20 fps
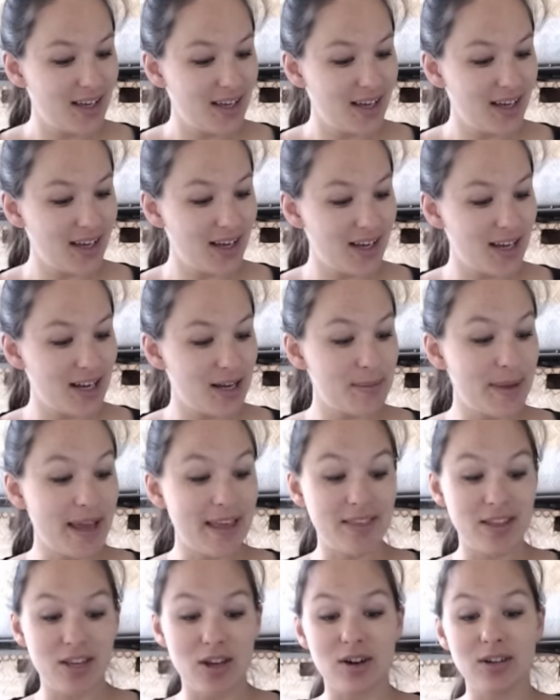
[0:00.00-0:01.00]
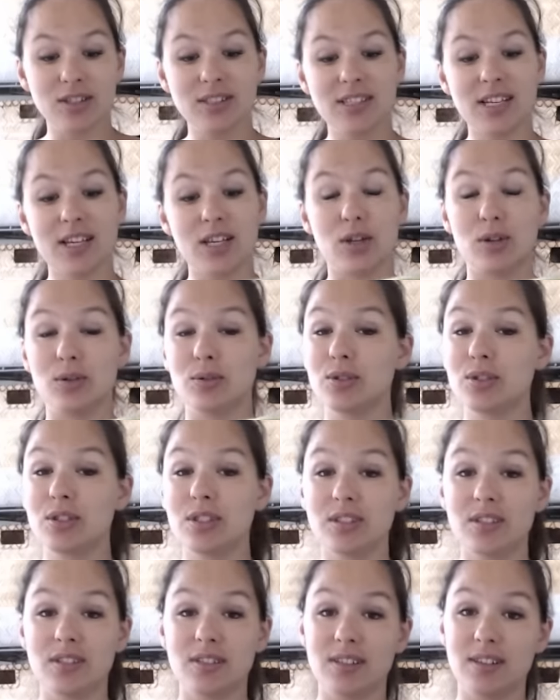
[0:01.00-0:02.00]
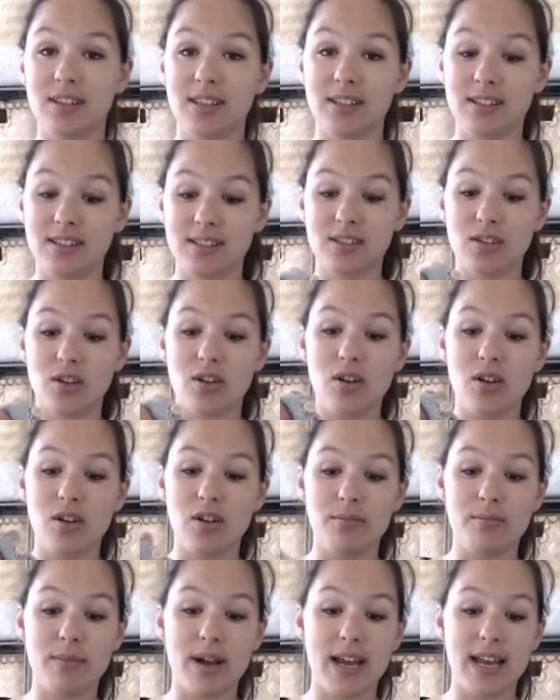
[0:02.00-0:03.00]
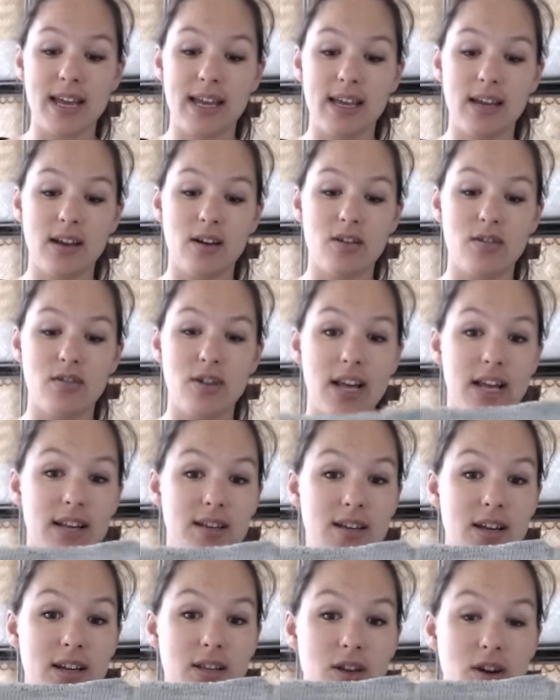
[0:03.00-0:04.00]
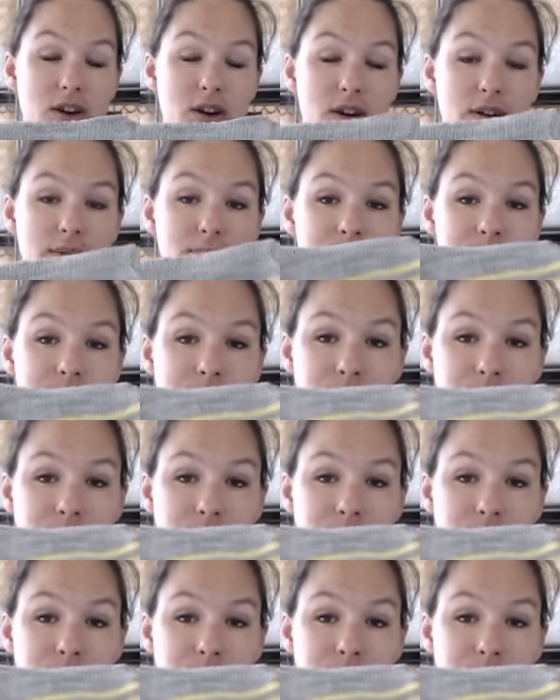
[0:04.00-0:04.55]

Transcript: And the yarns I used, this is all my own hand-dyed yarn.